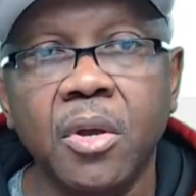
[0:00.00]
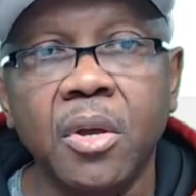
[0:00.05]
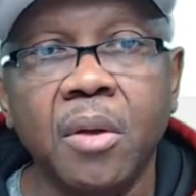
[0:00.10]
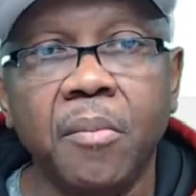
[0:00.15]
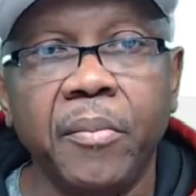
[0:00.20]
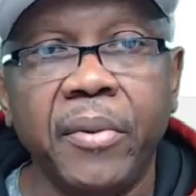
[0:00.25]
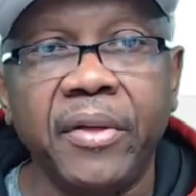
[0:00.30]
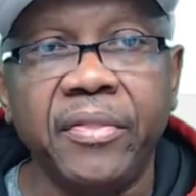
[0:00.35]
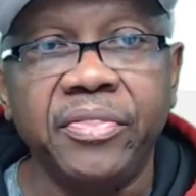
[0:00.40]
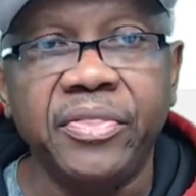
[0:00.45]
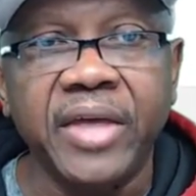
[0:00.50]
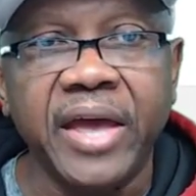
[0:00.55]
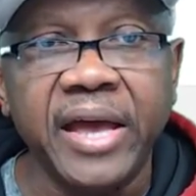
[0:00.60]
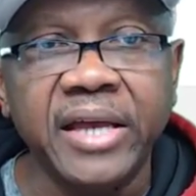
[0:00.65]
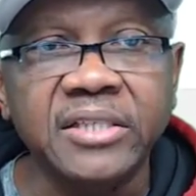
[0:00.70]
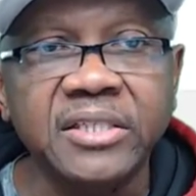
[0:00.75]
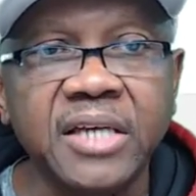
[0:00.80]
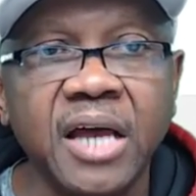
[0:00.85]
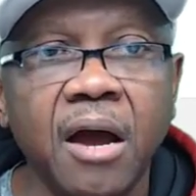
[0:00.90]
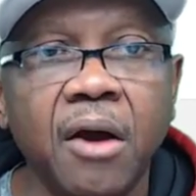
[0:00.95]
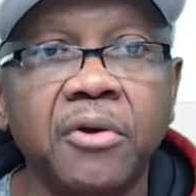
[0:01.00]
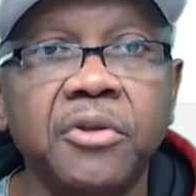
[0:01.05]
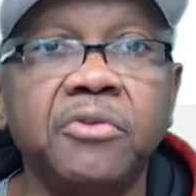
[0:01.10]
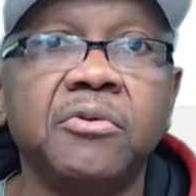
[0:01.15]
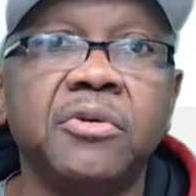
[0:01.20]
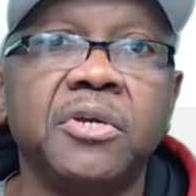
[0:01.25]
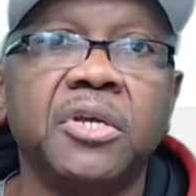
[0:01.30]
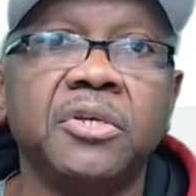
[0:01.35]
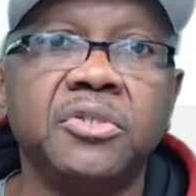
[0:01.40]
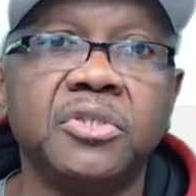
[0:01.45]
But that's how you
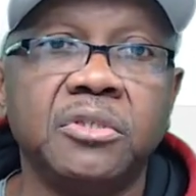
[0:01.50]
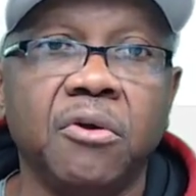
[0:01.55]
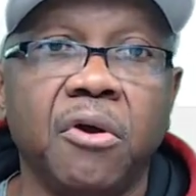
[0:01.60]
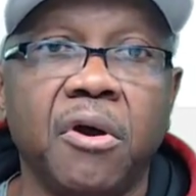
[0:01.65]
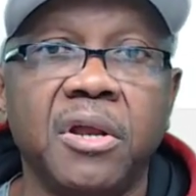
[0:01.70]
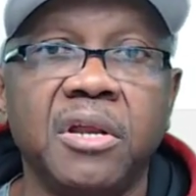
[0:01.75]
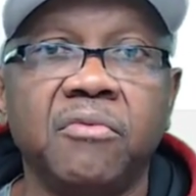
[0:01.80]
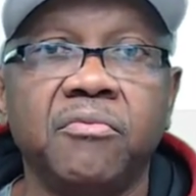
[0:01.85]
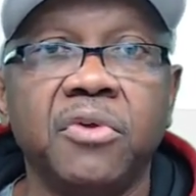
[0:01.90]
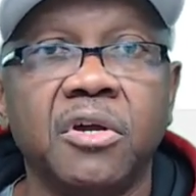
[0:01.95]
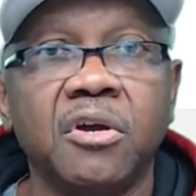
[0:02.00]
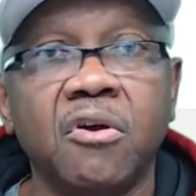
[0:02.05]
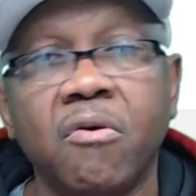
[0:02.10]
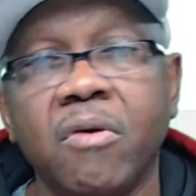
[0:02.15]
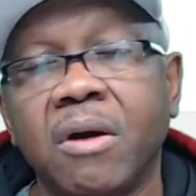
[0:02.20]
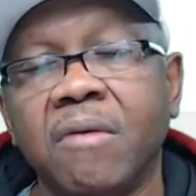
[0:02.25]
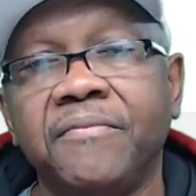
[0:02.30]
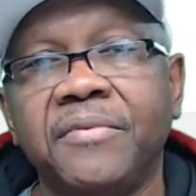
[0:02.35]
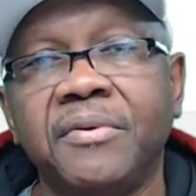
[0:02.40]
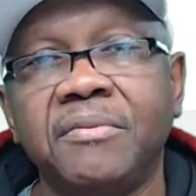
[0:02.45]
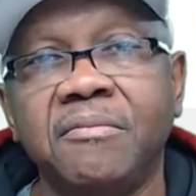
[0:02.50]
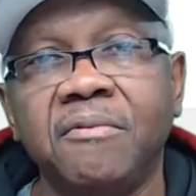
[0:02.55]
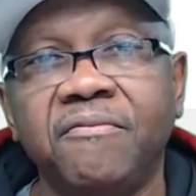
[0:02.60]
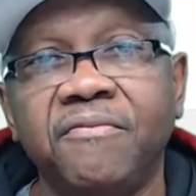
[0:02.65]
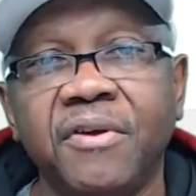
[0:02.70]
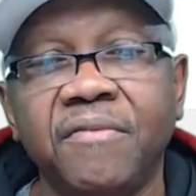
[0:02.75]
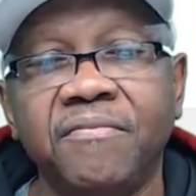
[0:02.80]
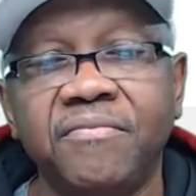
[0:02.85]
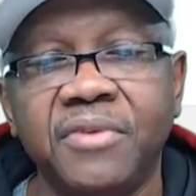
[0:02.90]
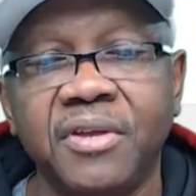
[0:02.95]
get started with Co-op
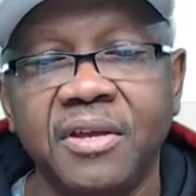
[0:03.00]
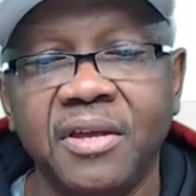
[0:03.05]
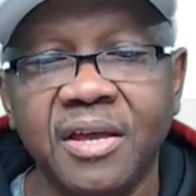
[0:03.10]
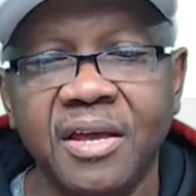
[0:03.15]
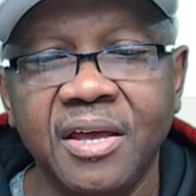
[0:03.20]
5050.